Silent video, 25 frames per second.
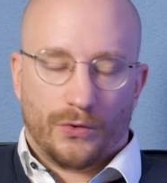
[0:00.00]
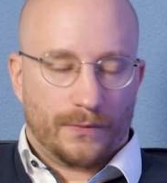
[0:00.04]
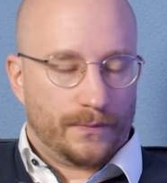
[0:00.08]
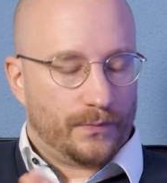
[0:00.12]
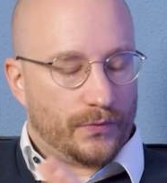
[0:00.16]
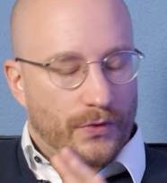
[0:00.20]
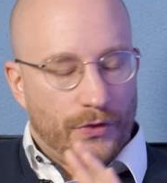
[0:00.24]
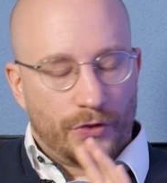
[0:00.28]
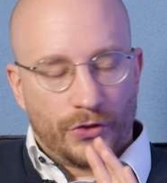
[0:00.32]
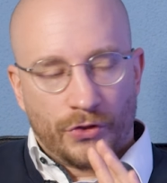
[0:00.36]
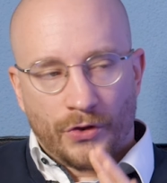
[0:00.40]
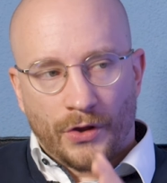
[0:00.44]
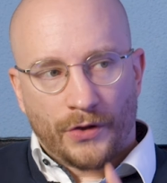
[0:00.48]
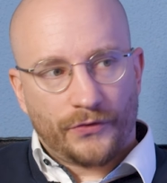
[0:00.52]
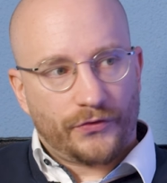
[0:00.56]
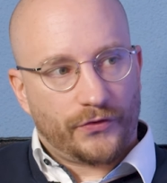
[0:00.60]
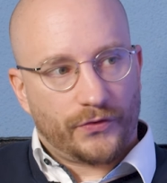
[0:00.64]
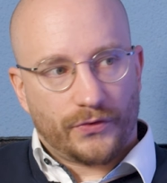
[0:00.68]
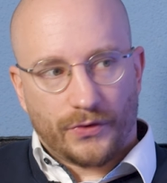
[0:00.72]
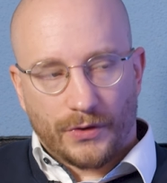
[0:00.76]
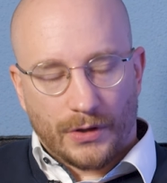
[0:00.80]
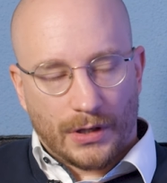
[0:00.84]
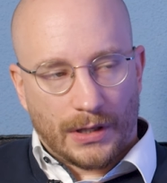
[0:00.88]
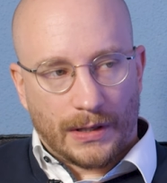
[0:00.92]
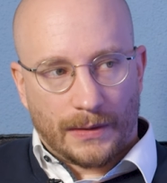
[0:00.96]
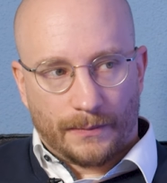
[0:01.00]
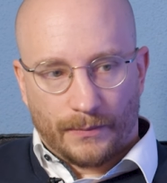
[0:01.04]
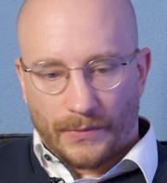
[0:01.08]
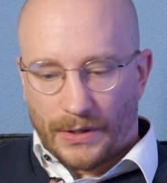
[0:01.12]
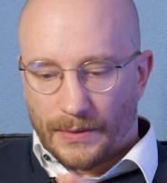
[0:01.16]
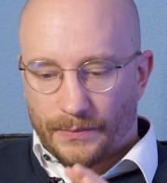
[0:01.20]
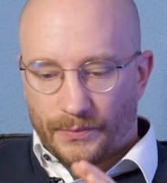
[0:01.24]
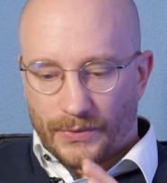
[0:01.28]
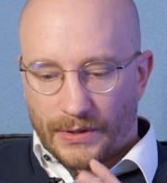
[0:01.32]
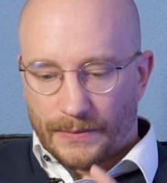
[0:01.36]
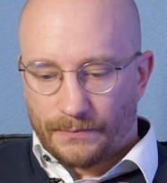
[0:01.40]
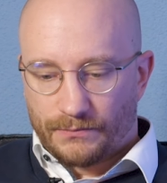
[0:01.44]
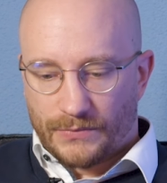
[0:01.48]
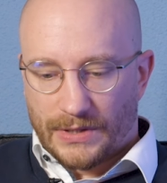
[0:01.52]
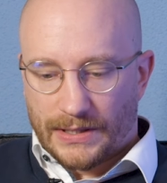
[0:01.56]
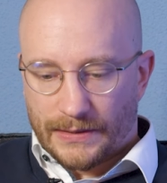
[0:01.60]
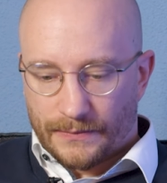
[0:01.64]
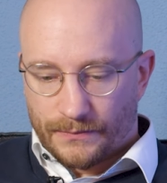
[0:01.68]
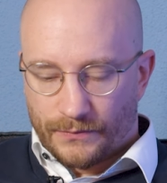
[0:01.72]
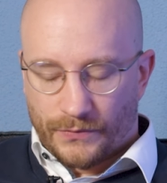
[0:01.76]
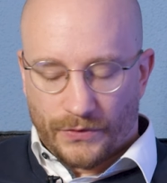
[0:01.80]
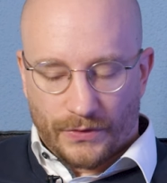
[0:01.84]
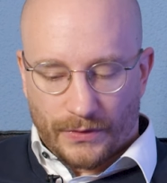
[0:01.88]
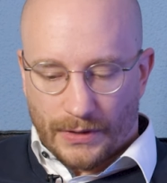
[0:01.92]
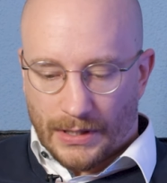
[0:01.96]
not uh,
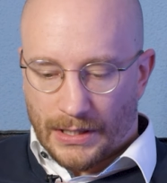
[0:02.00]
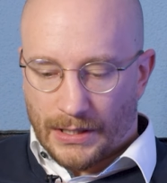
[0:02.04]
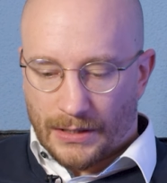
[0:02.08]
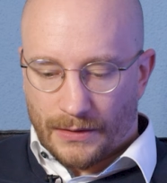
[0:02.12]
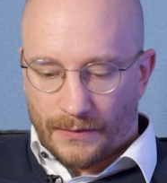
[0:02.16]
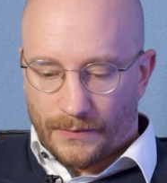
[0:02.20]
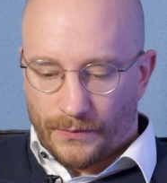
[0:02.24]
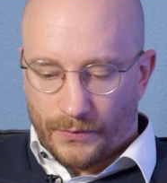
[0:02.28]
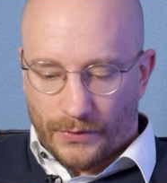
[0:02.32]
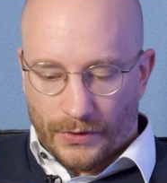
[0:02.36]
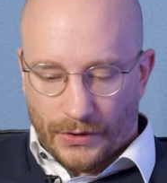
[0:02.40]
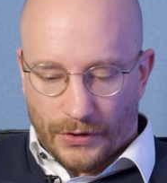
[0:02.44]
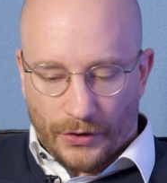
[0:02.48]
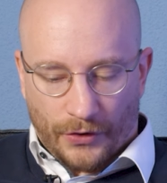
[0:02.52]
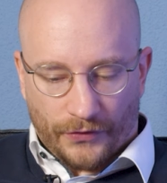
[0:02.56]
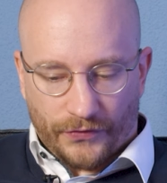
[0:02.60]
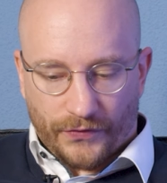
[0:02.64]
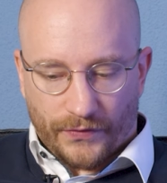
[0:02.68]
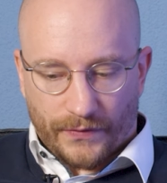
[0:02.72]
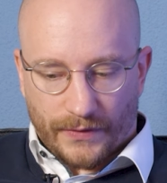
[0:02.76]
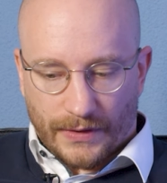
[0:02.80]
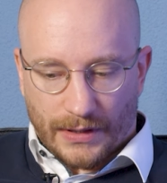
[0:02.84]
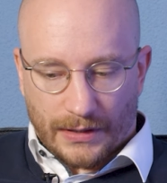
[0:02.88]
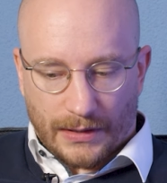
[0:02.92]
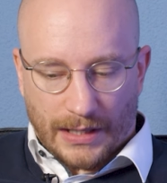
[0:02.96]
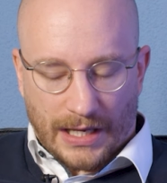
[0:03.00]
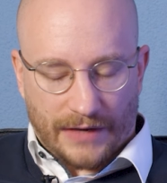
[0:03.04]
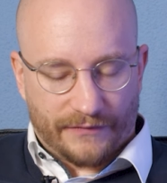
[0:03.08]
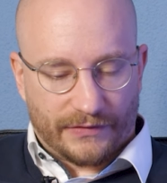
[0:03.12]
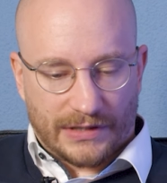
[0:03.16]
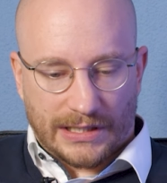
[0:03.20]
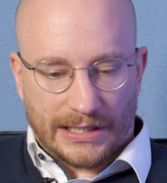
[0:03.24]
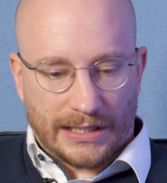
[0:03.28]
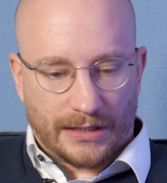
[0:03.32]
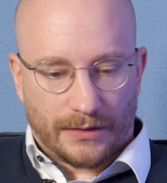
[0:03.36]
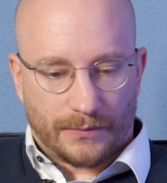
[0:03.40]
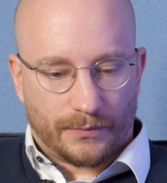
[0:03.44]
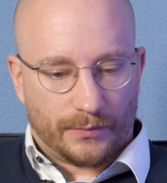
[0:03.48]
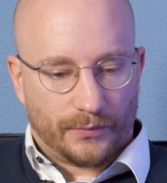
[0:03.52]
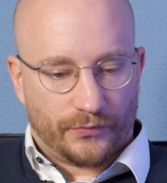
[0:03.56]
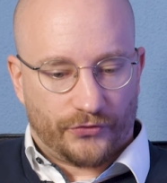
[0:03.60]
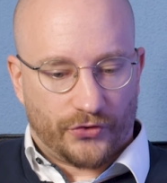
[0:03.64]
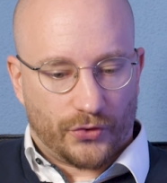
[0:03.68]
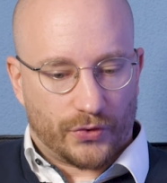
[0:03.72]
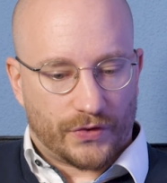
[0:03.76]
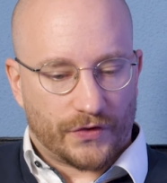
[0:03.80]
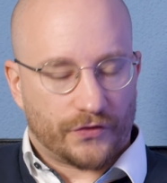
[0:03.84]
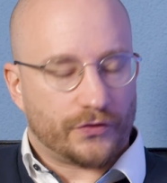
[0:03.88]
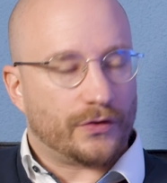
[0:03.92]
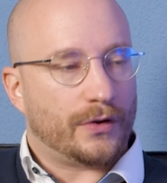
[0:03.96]
uh, not uh, heavily
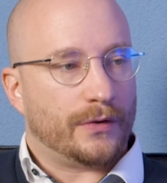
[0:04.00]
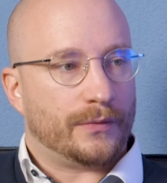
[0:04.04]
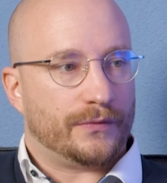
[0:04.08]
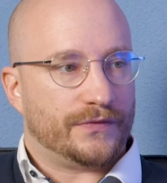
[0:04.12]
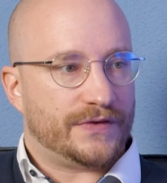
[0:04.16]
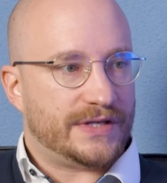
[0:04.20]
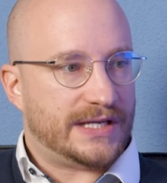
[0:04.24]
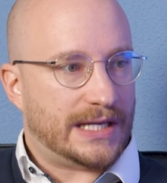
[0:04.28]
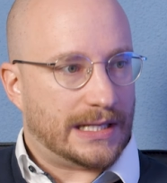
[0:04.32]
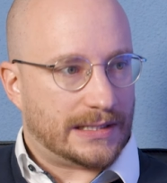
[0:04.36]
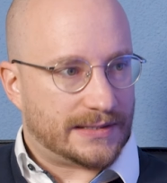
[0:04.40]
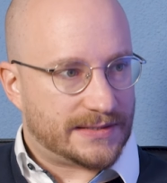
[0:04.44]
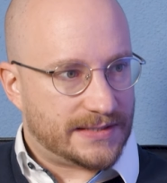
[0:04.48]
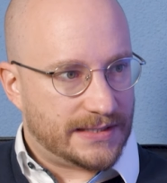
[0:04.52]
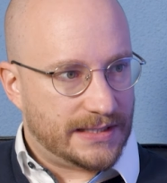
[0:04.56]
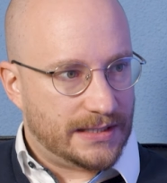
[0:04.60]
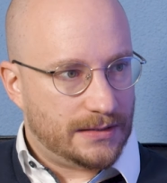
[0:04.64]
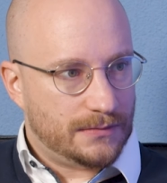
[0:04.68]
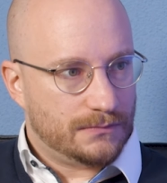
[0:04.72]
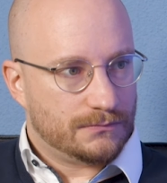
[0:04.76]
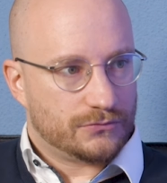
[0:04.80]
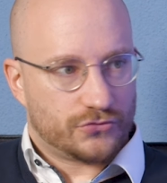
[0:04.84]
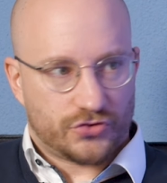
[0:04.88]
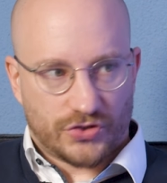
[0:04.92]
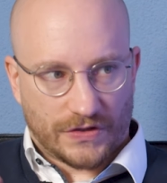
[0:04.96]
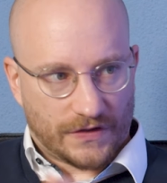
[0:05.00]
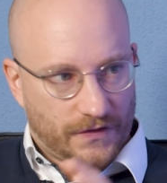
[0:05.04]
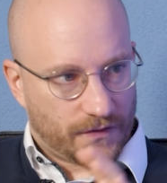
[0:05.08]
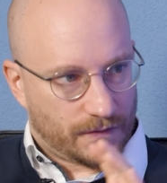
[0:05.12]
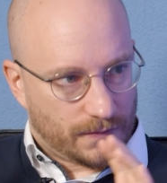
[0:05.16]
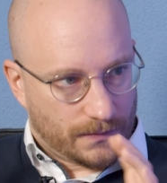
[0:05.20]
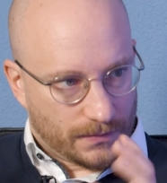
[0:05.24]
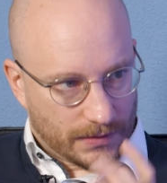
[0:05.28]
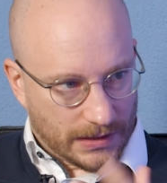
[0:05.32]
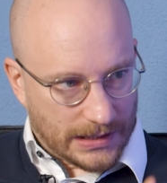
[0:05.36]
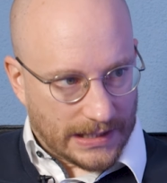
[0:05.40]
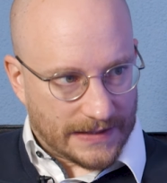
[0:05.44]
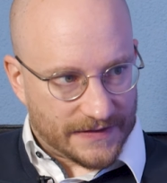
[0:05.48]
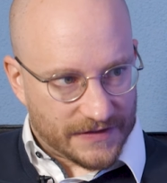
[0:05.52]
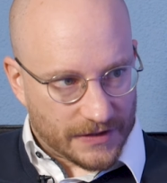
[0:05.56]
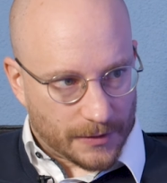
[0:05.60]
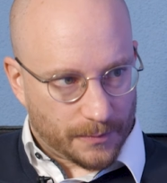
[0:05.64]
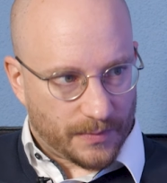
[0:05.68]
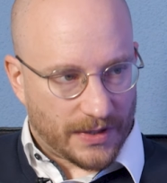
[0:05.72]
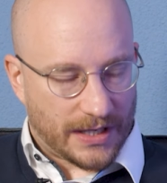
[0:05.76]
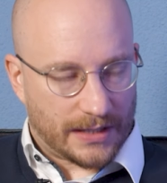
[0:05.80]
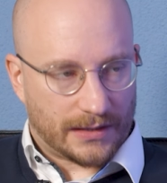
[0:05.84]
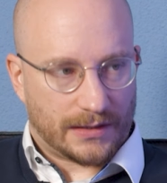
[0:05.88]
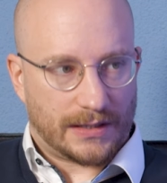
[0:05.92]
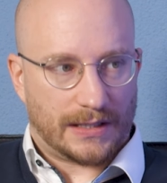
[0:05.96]
focused on DLT, just classic
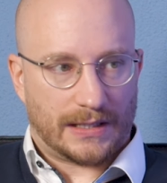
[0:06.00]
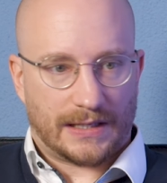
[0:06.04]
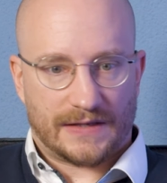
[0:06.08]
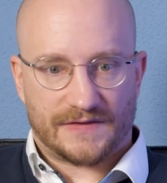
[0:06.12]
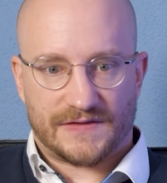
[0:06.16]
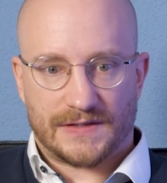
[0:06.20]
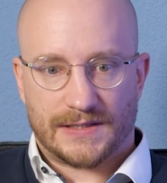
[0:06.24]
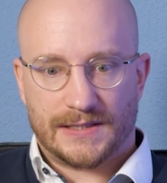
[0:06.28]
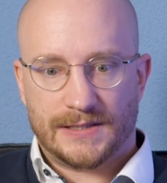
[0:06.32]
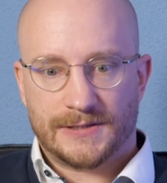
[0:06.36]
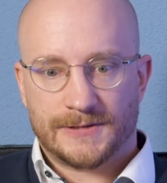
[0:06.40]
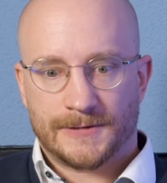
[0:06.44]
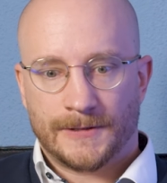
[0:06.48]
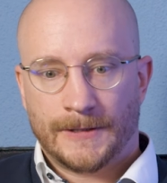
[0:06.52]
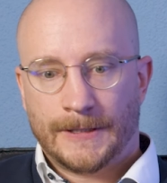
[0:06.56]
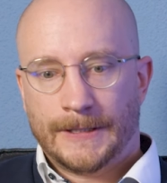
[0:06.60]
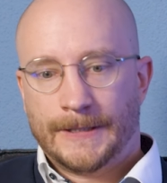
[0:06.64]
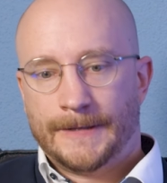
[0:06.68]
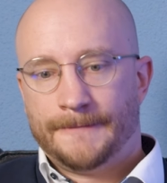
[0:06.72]
banking mm. as it is.